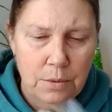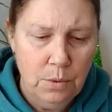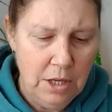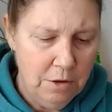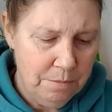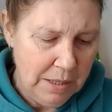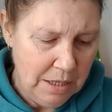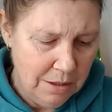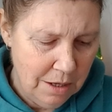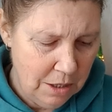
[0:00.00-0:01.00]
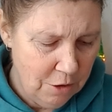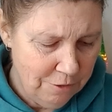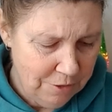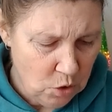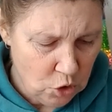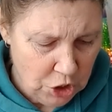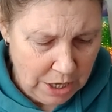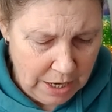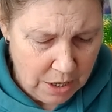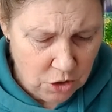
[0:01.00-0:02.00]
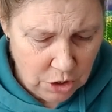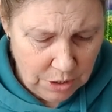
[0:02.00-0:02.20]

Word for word: where you've felt shut out